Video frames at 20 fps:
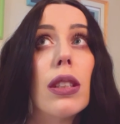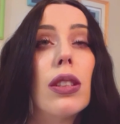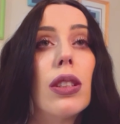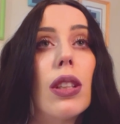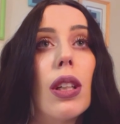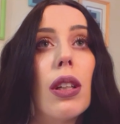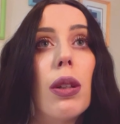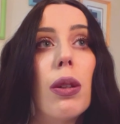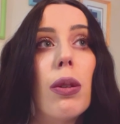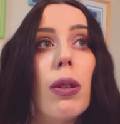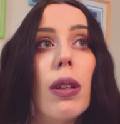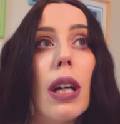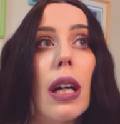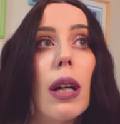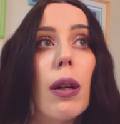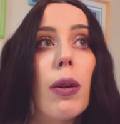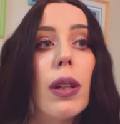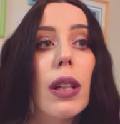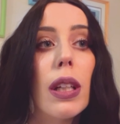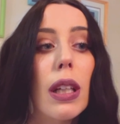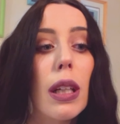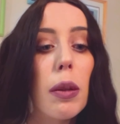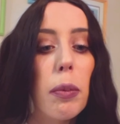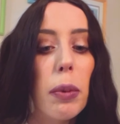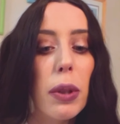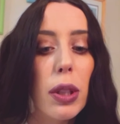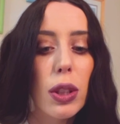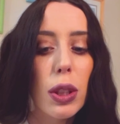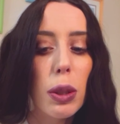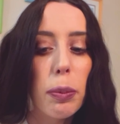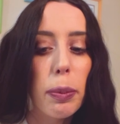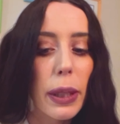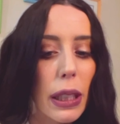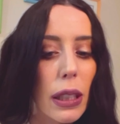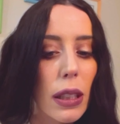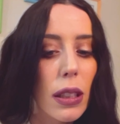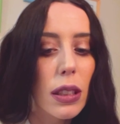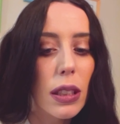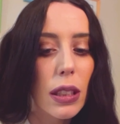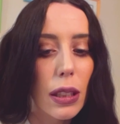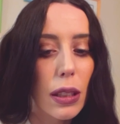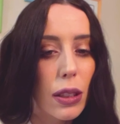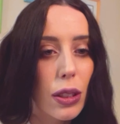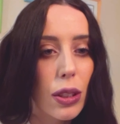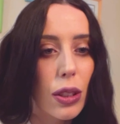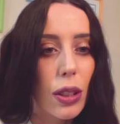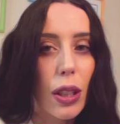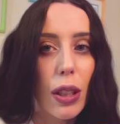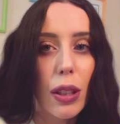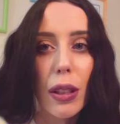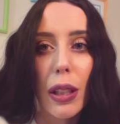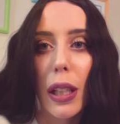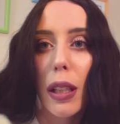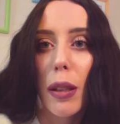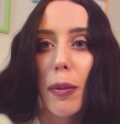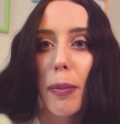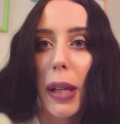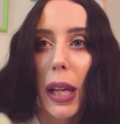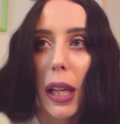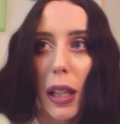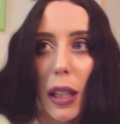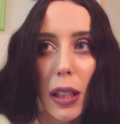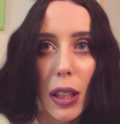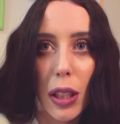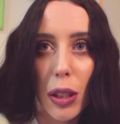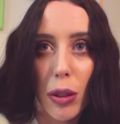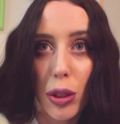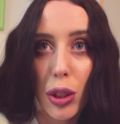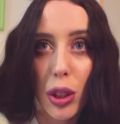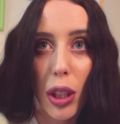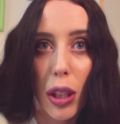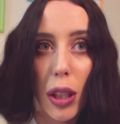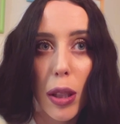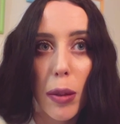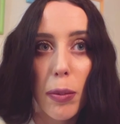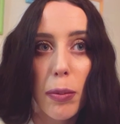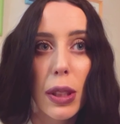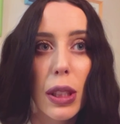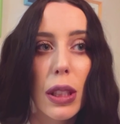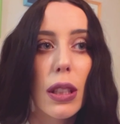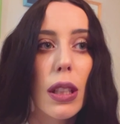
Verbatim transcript: So I want to get a bunch of beads and start like making cute charms.